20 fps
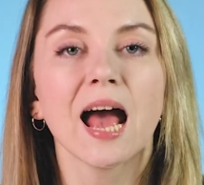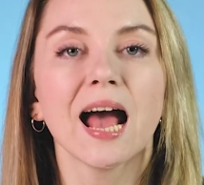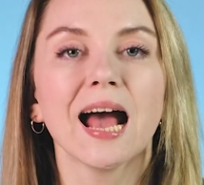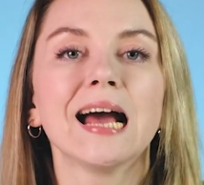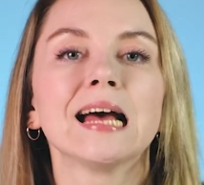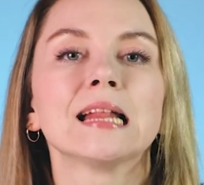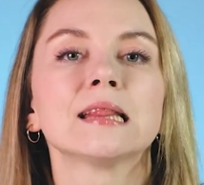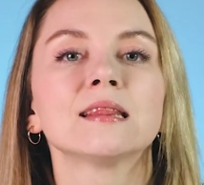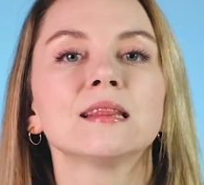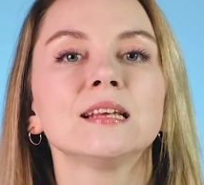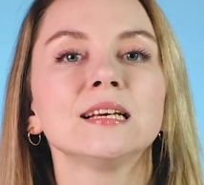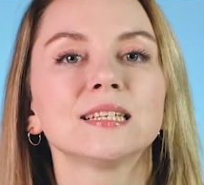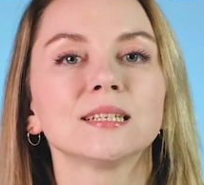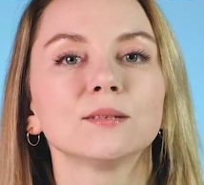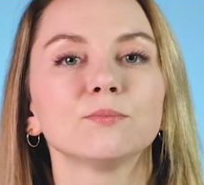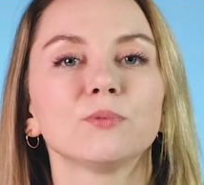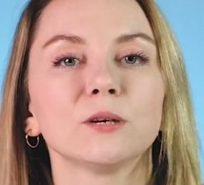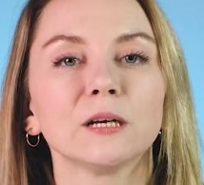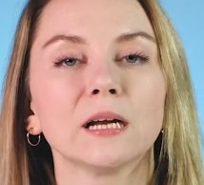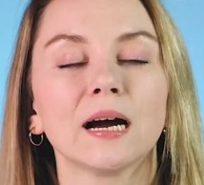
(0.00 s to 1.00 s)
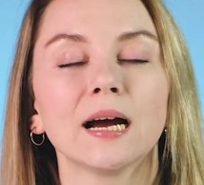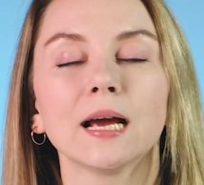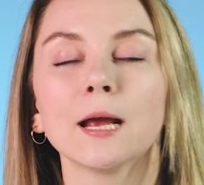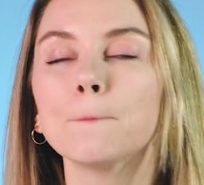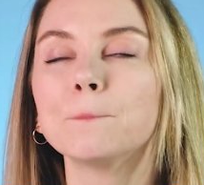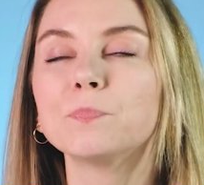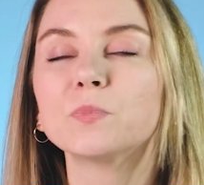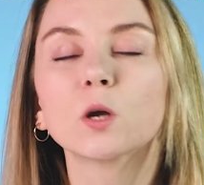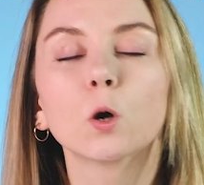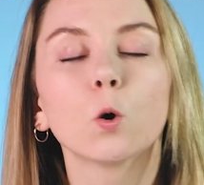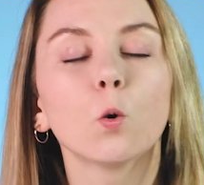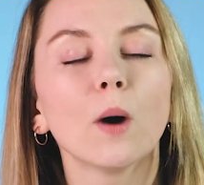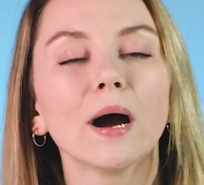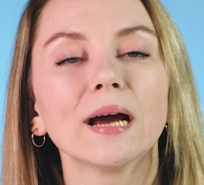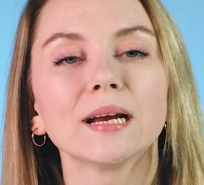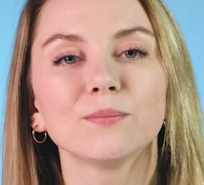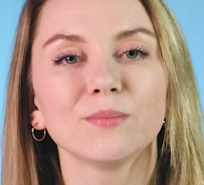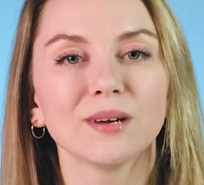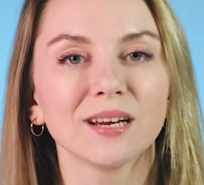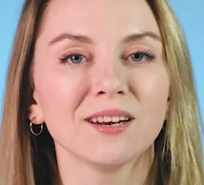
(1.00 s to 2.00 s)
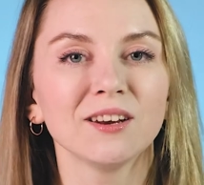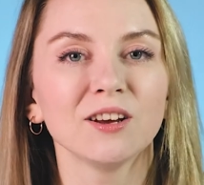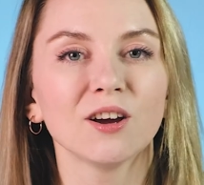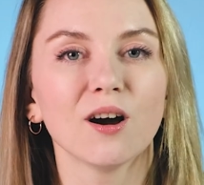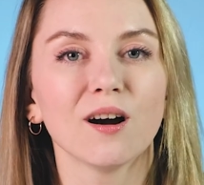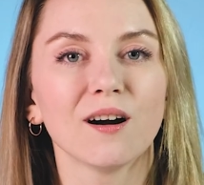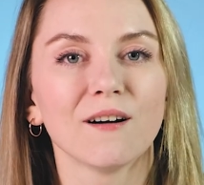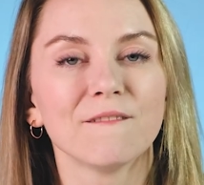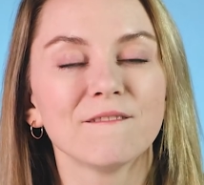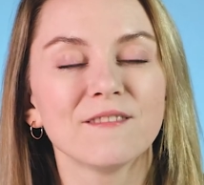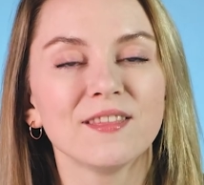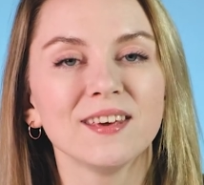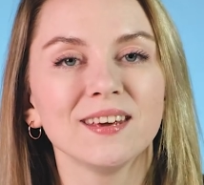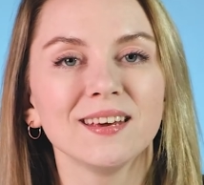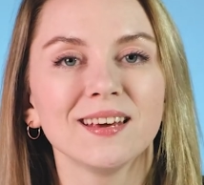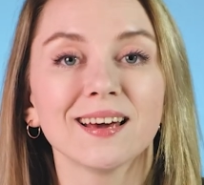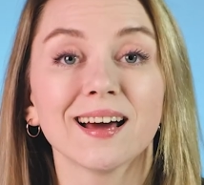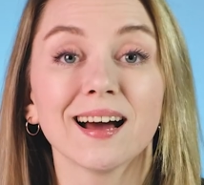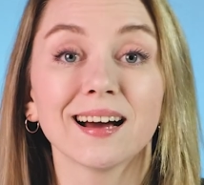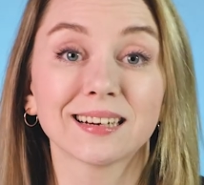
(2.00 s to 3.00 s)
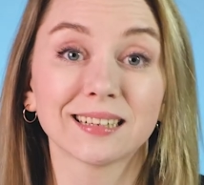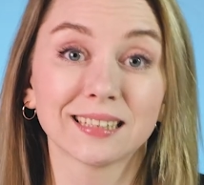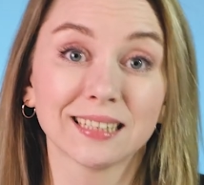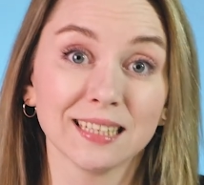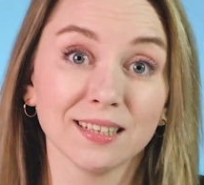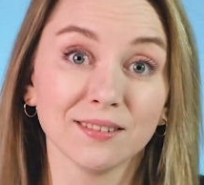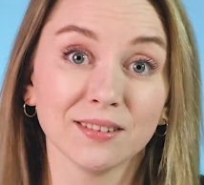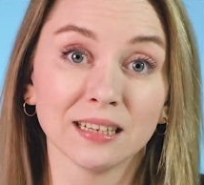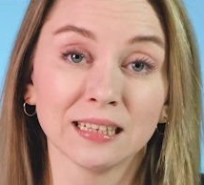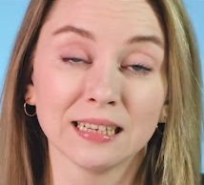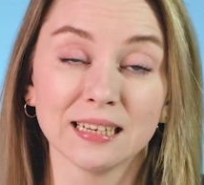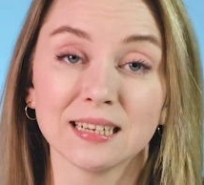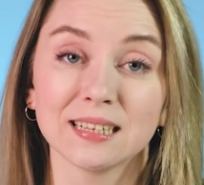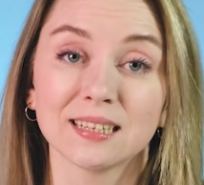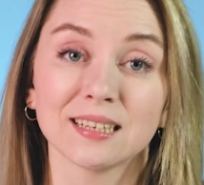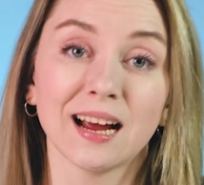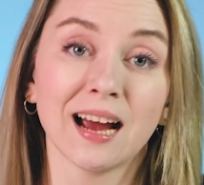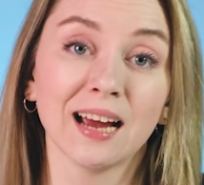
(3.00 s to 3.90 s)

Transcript: and these imply quite many of the activities.